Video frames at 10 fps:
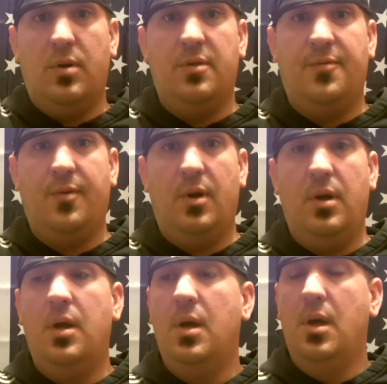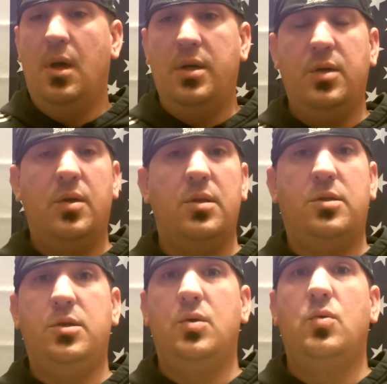in the front. You can
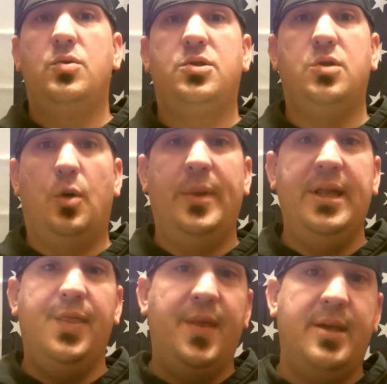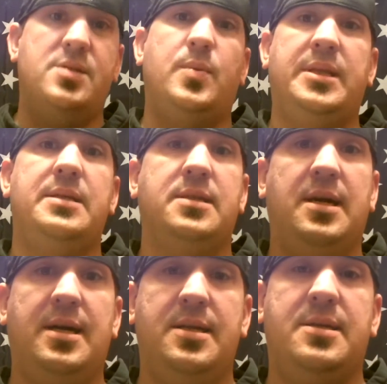do so many things with this
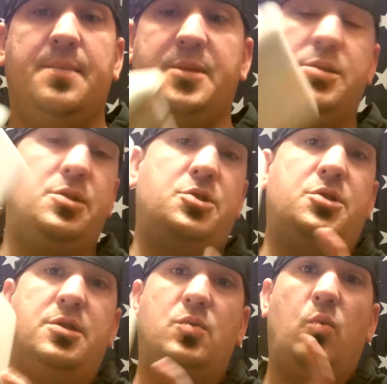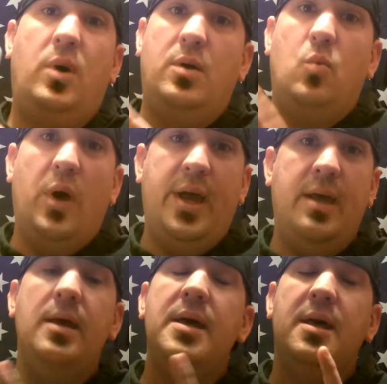concept. This is just one
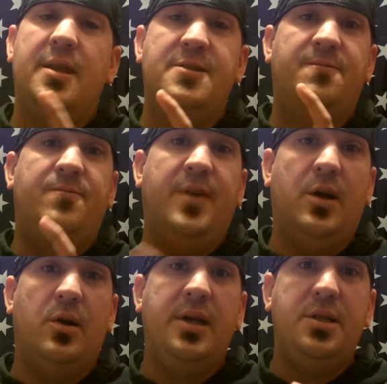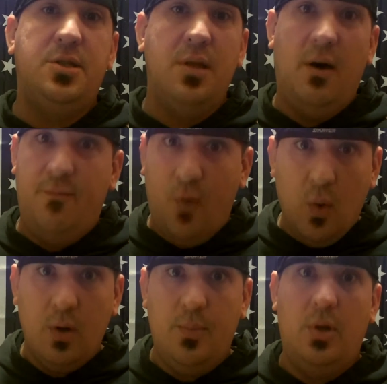way that's very
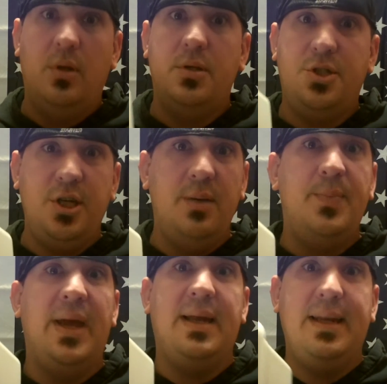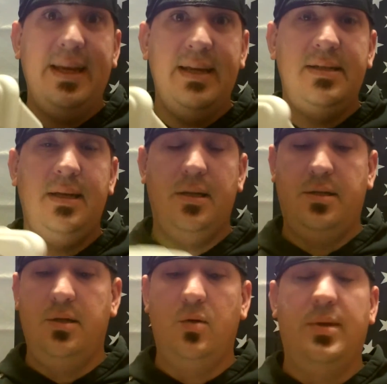affordable, cheap, and easy to
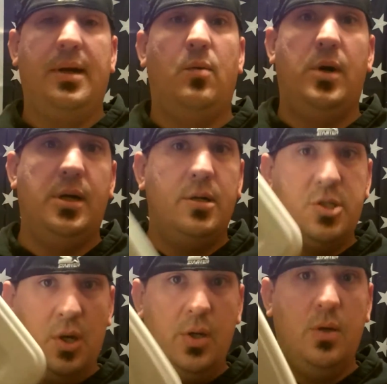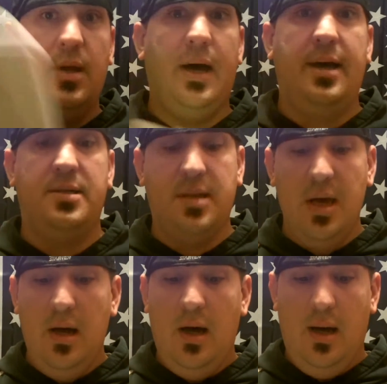do that I wanted to show you guys
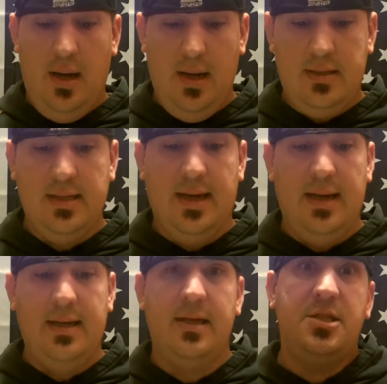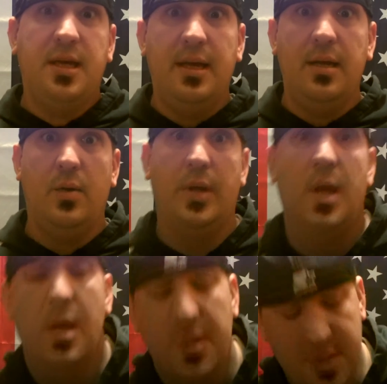to kind of get you into it.
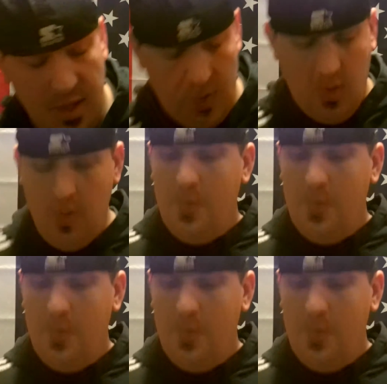So